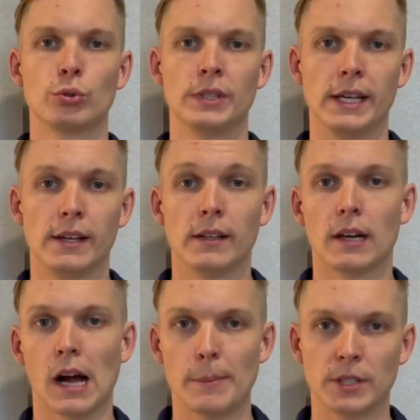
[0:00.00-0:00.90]
Today
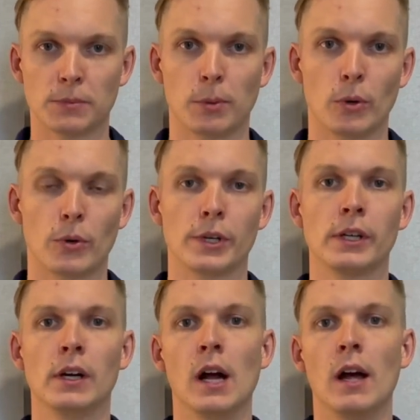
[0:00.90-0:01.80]
I'm
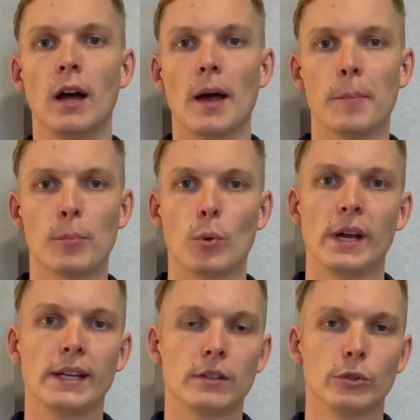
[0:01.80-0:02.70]
exploring a
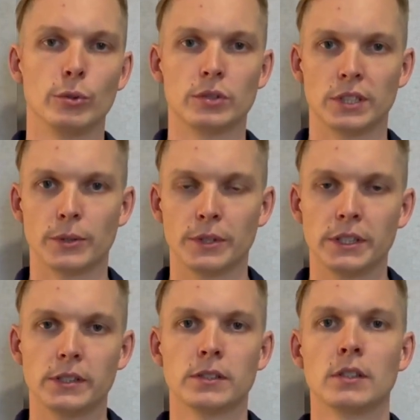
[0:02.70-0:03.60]
brand new
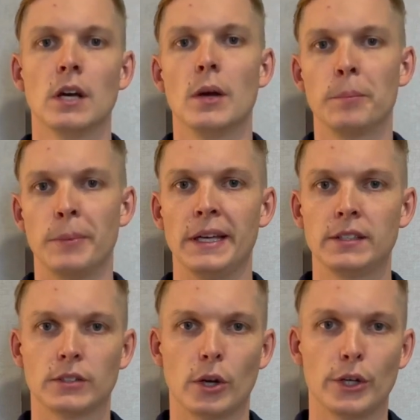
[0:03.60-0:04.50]
series
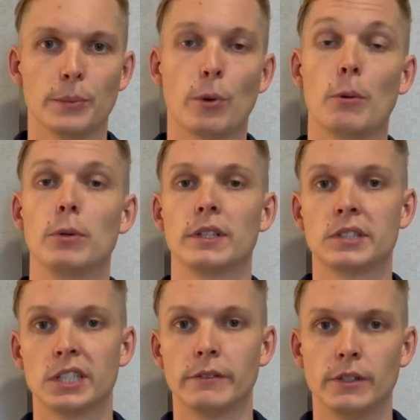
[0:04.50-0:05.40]
based on the popular
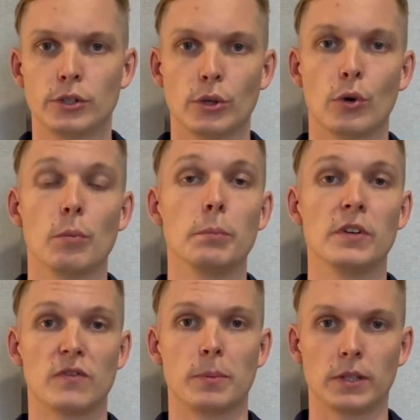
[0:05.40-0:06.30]
TV show
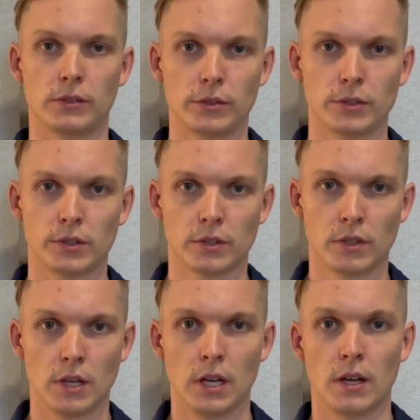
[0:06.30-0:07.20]
Mythbusters.
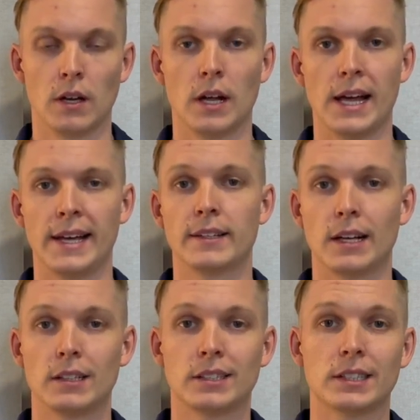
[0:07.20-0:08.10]
And
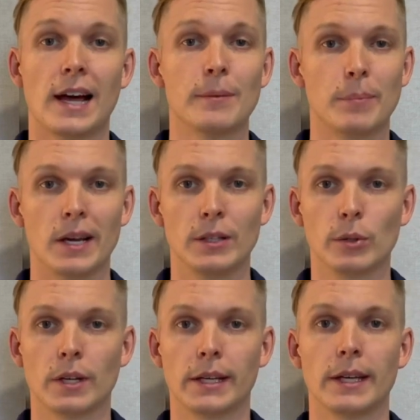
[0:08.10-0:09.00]
I'll start by
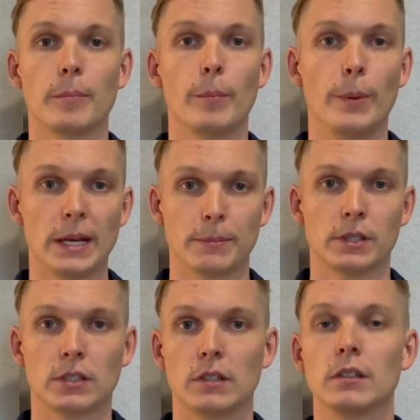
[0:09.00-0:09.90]
looking at
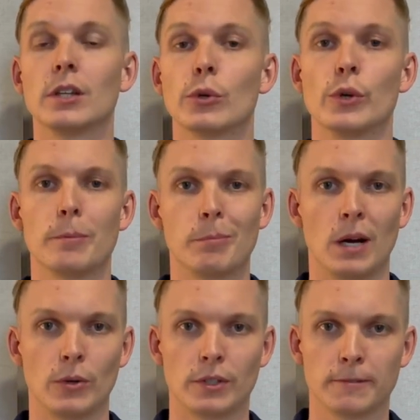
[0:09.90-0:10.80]
badminton grip
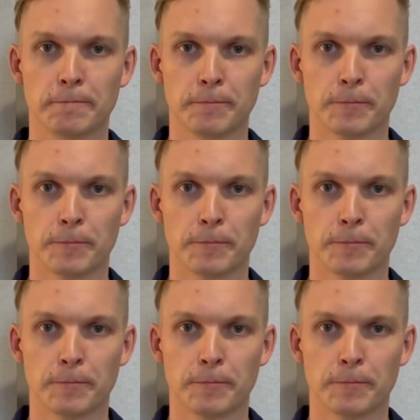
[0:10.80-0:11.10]
powder.